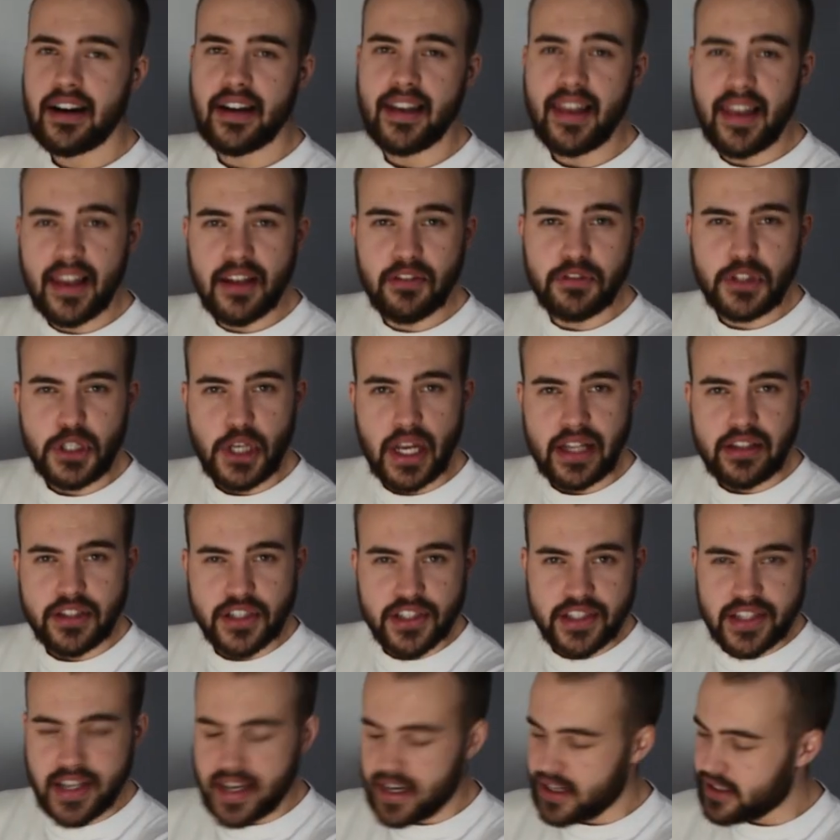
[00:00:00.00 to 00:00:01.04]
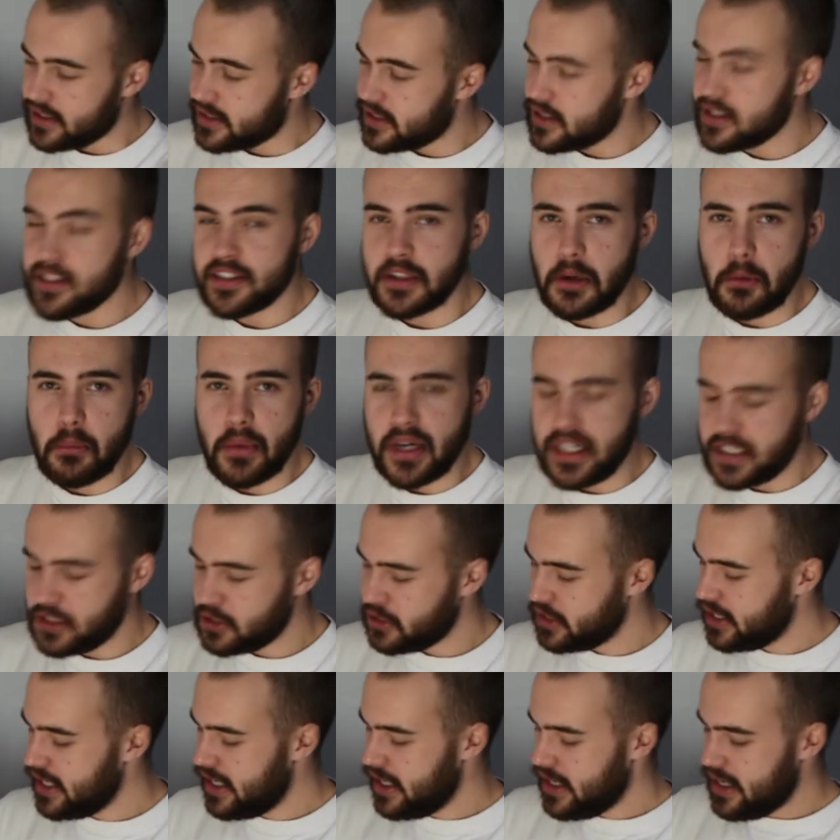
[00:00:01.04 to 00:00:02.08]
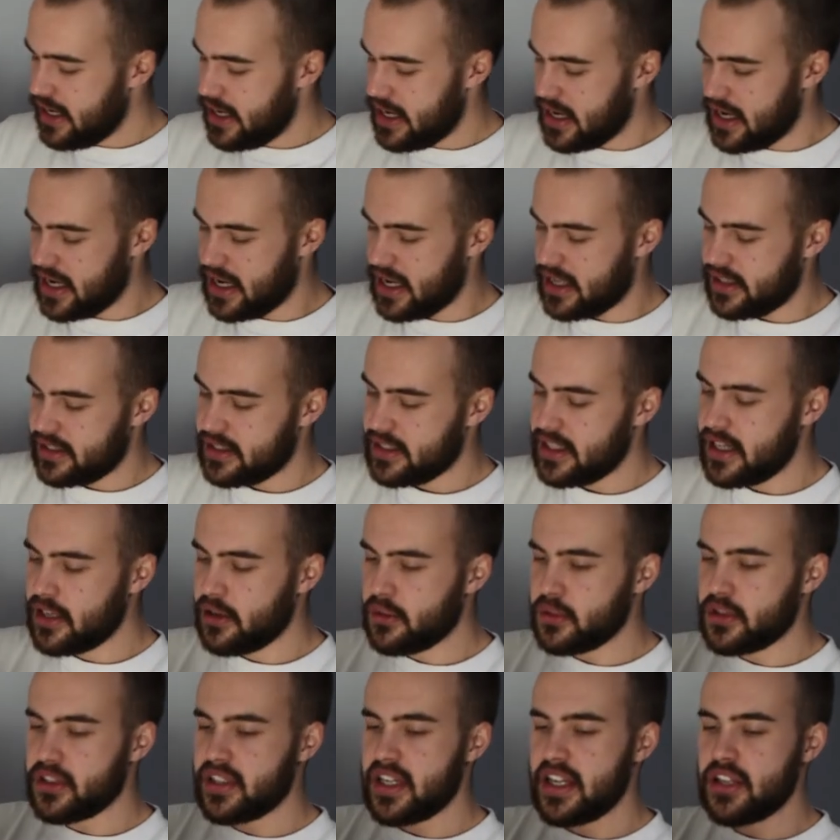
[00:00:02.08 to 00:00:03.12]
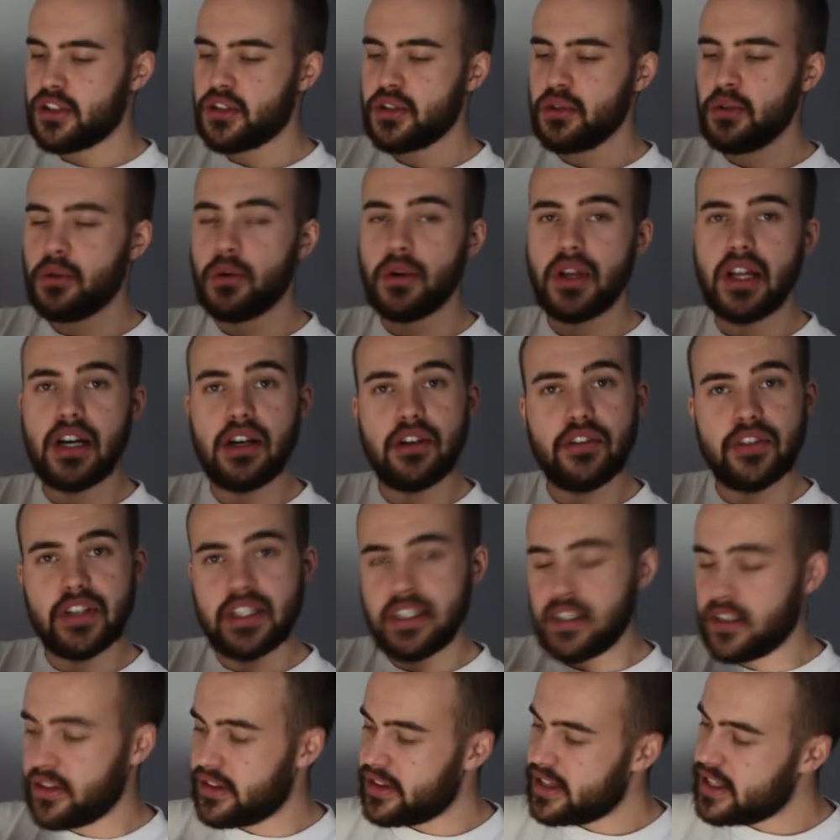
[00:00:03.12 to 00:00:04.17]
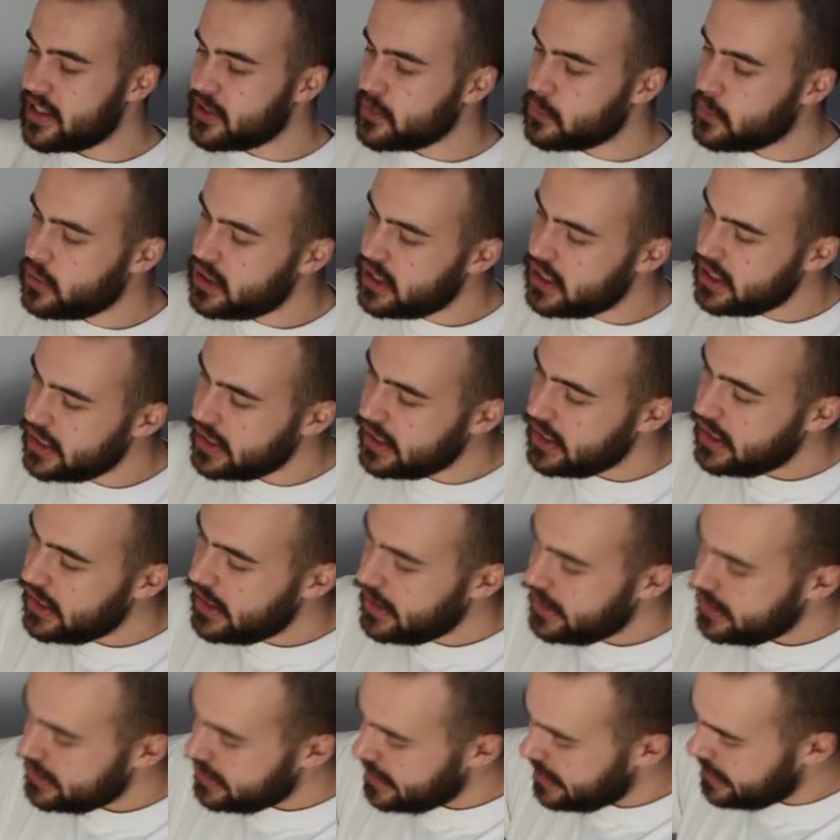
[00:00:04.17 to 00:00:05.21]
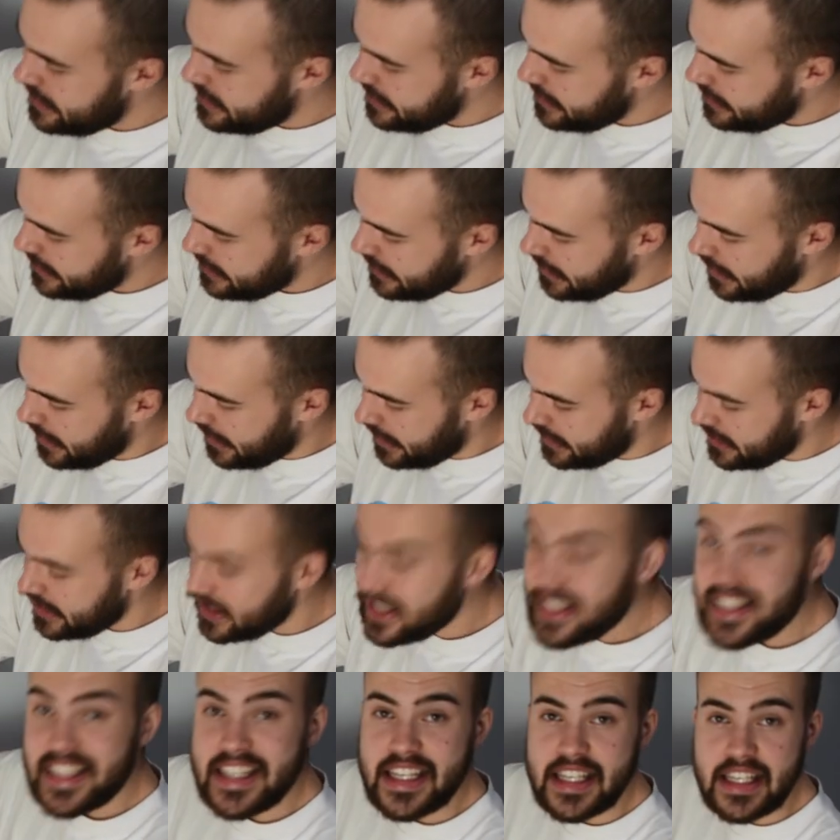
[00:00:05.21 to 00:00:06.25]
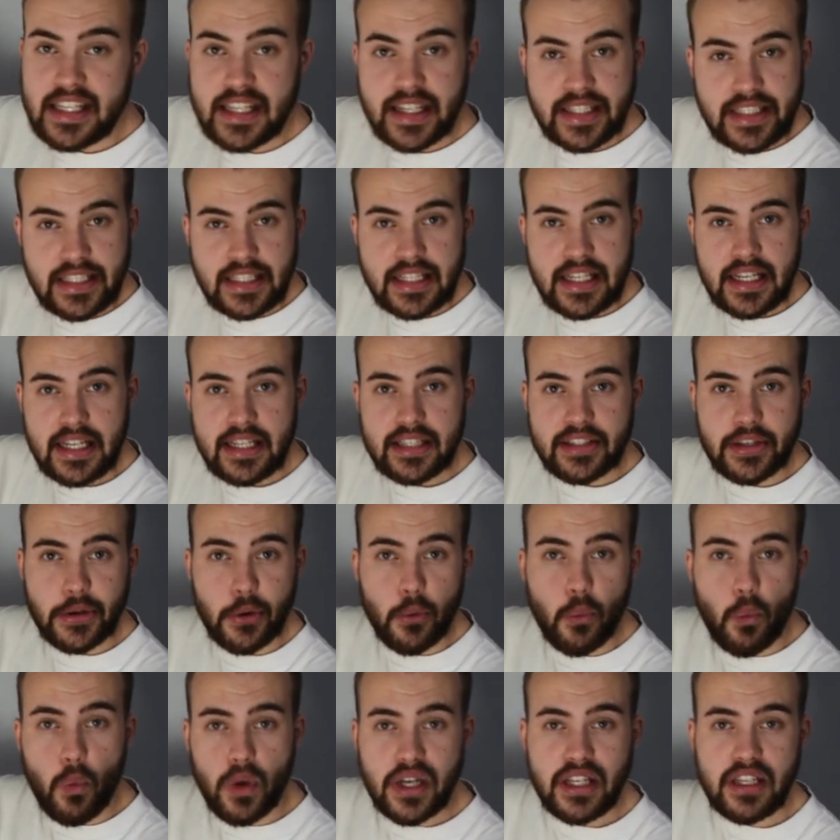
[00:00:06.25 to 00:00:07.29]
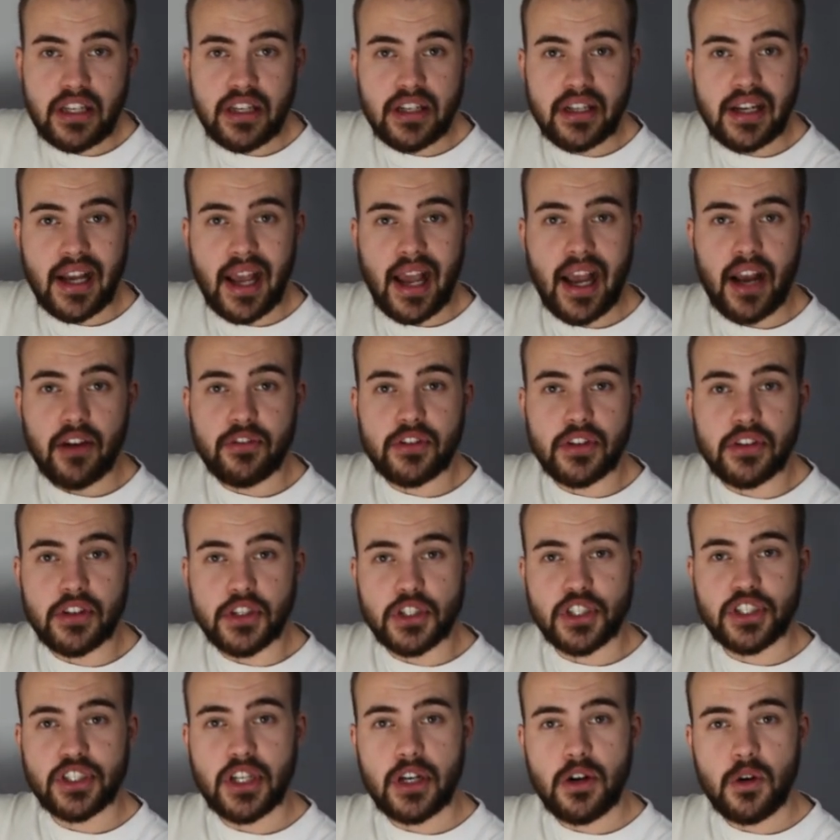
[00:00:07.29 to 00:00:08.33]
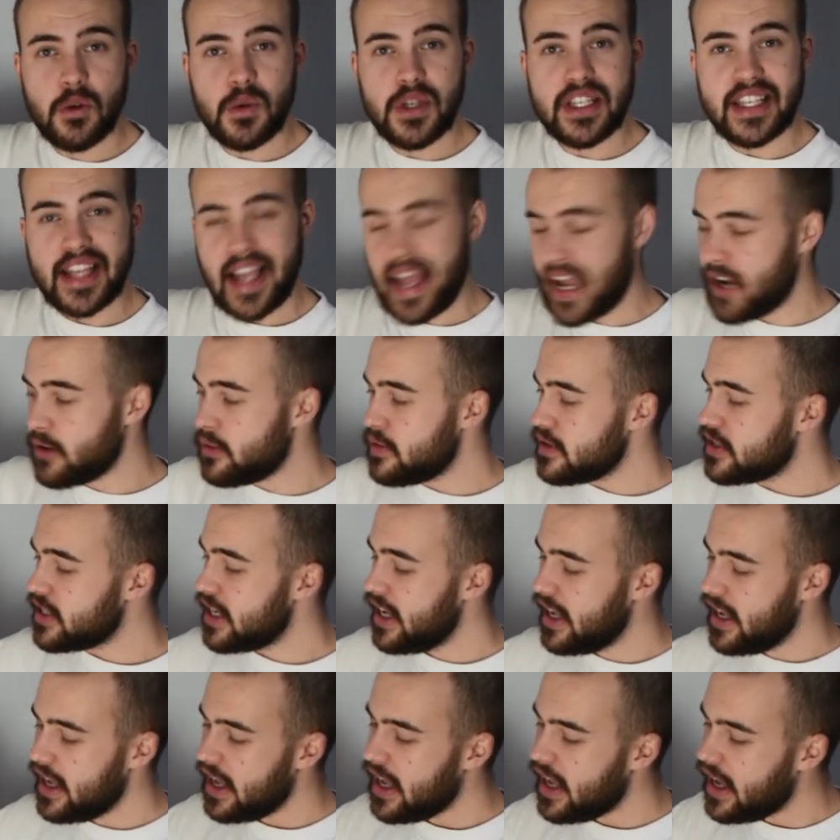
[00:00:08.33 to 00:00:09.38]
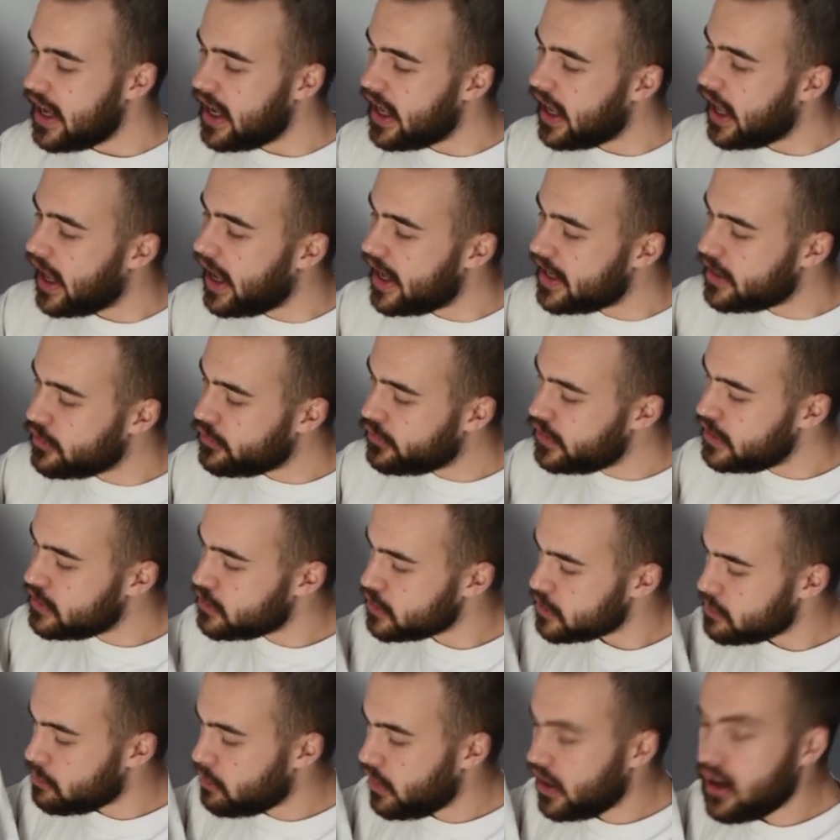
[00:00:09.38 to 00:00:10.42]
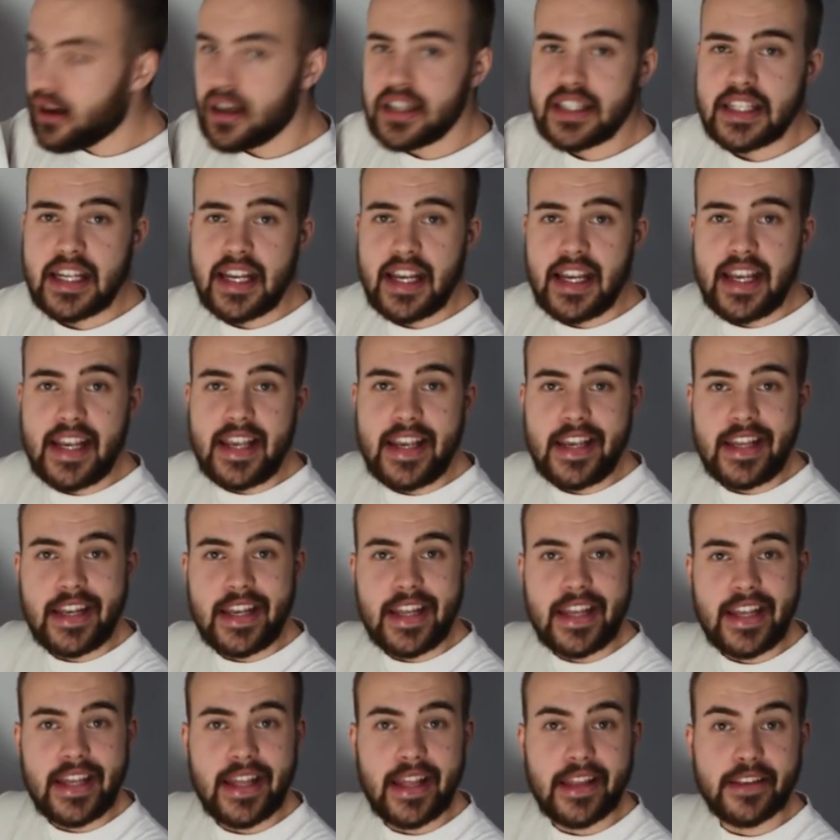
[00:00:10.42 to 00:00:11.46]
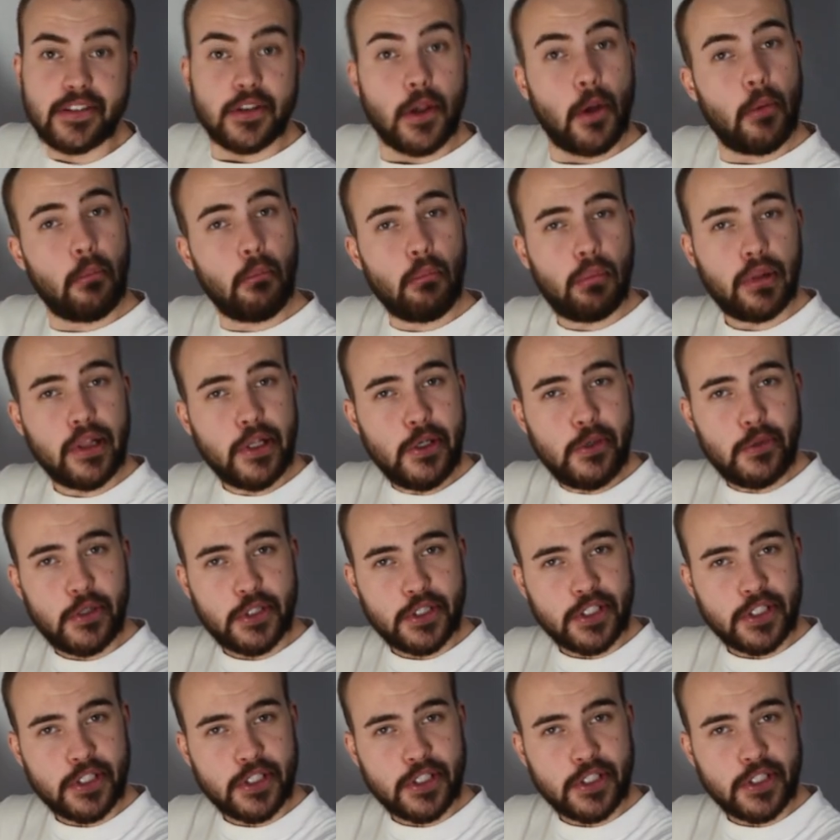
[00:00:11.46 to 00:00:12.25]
Love changes tags so much. Uh, single stitch all over on this one, dated uh, 1990, so one year after the show was out, uh, and it features Bart in his blue